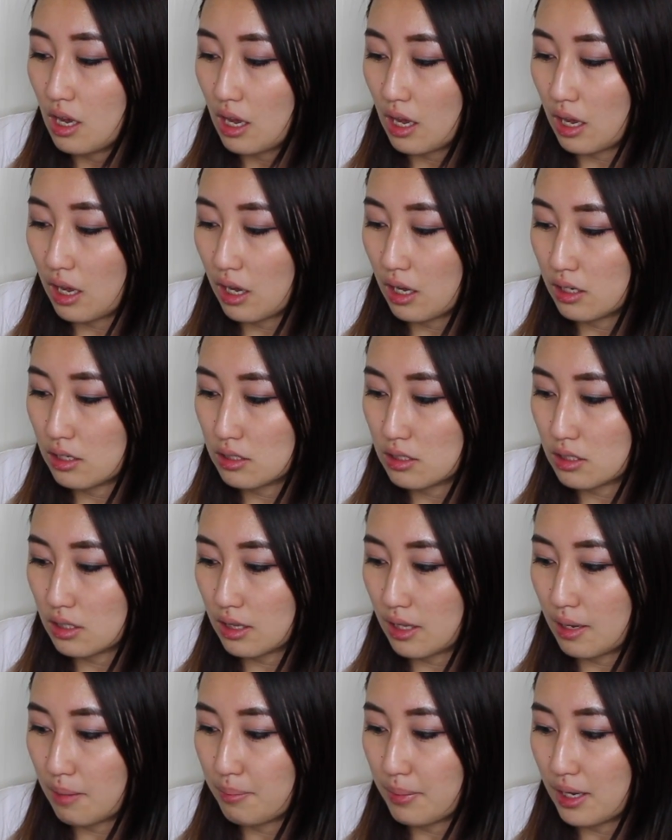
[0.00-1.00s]
And
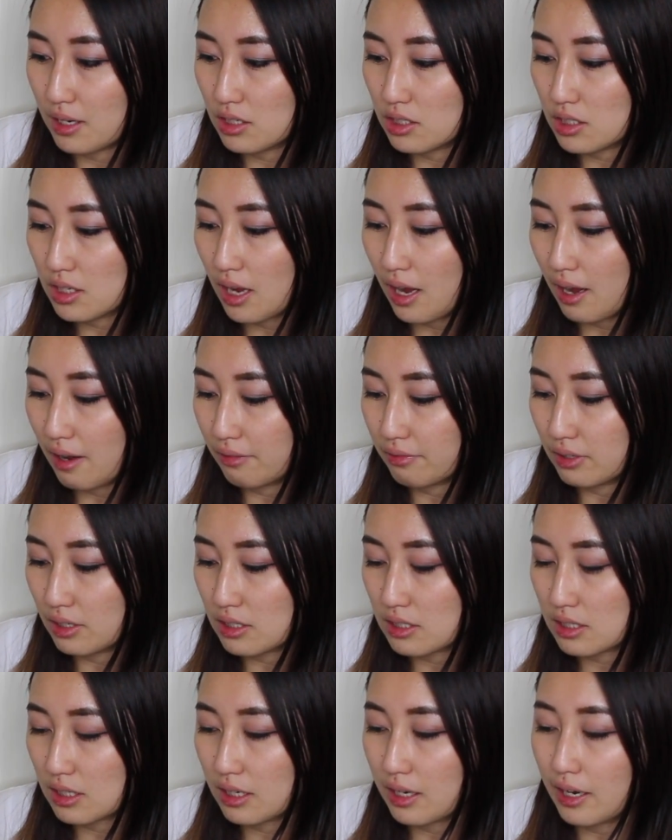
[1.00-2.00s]
they managed to have
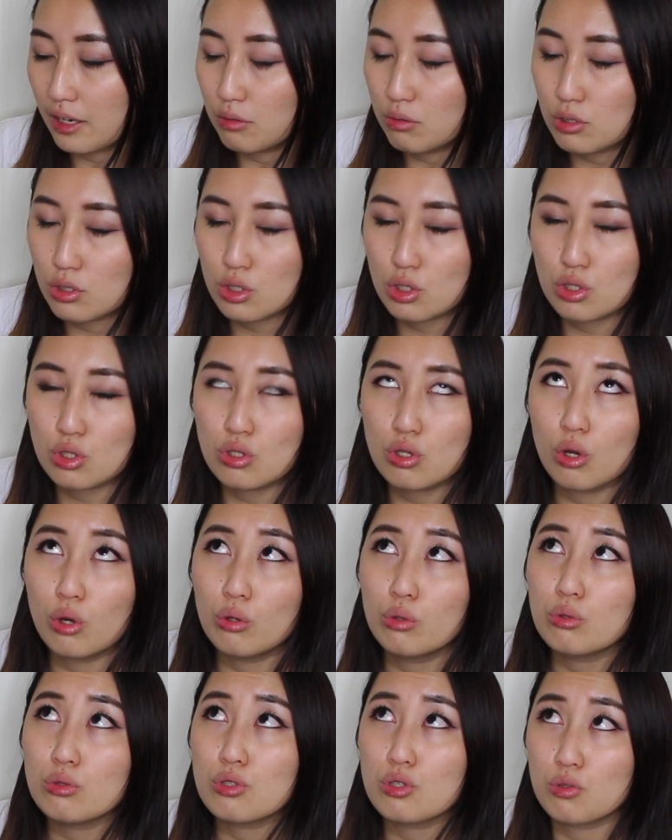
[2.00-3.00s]
this. The guy was
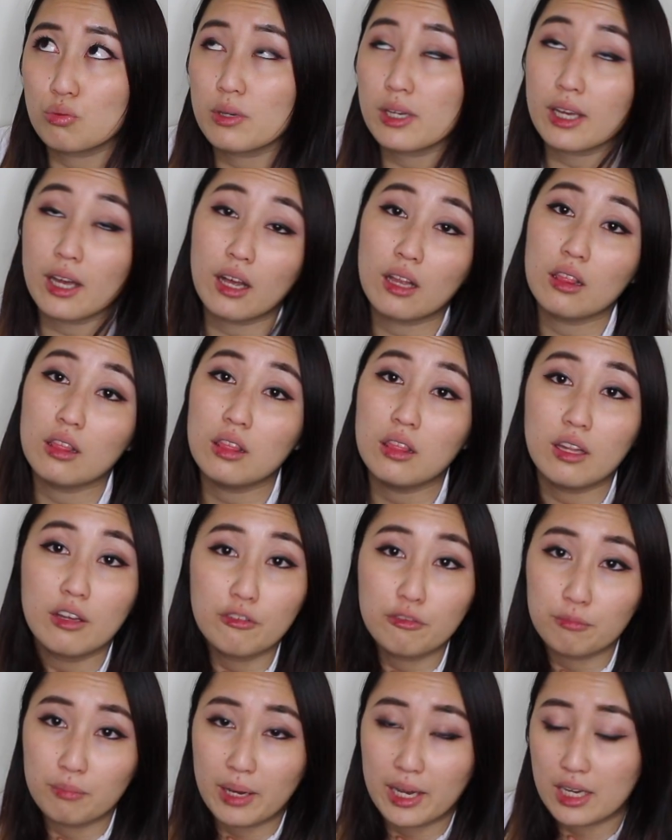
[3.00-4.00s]
so sweet. I
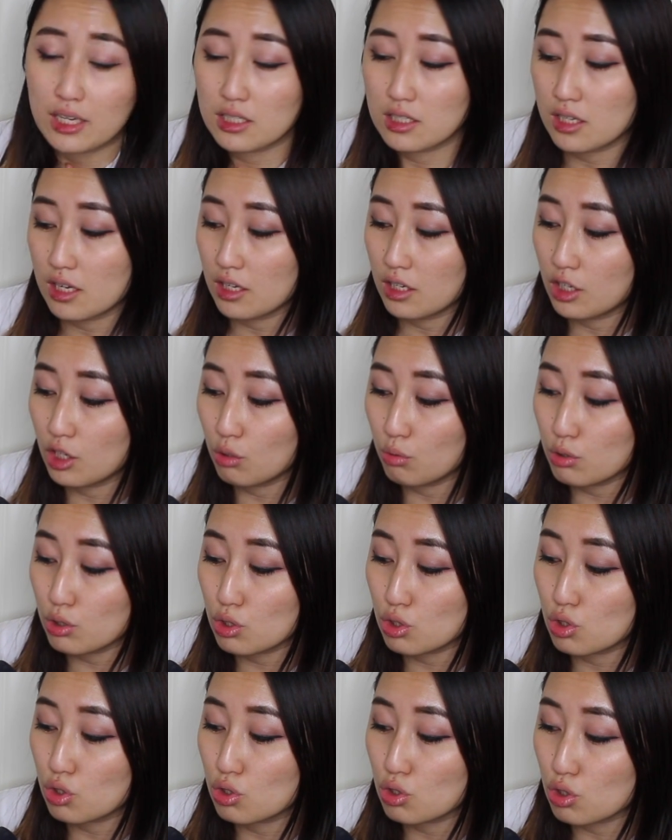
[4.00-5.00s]
loved my essay. He
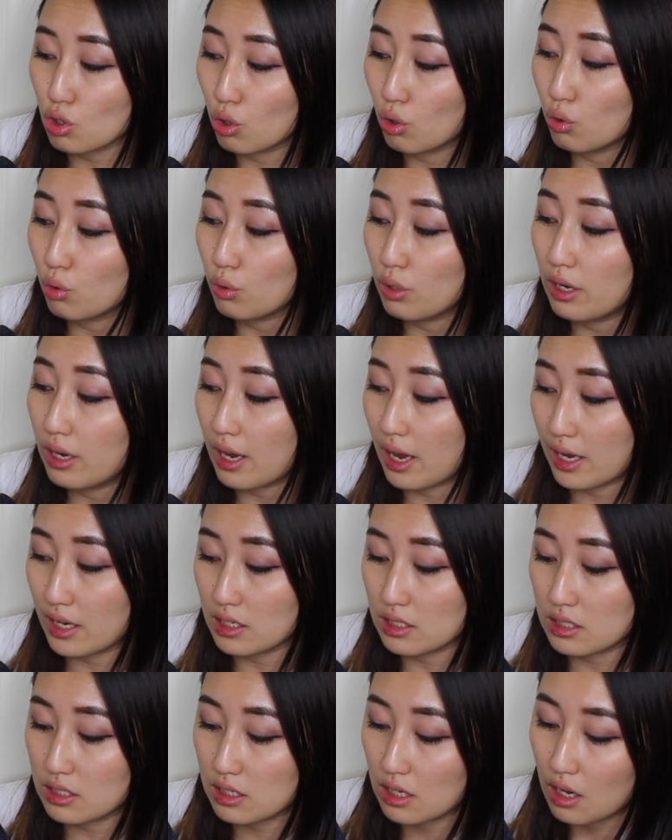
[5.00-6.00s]
was so
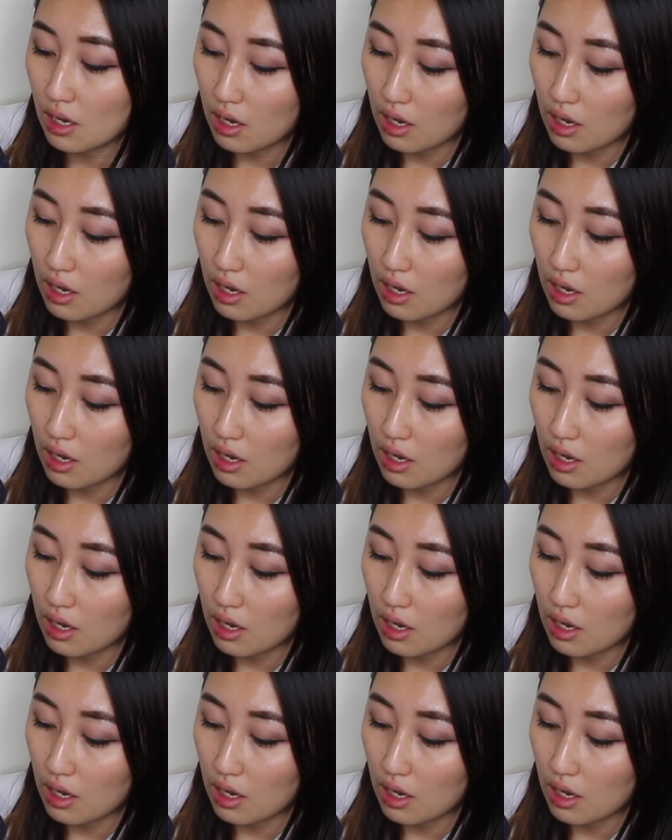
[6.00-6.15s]
nice.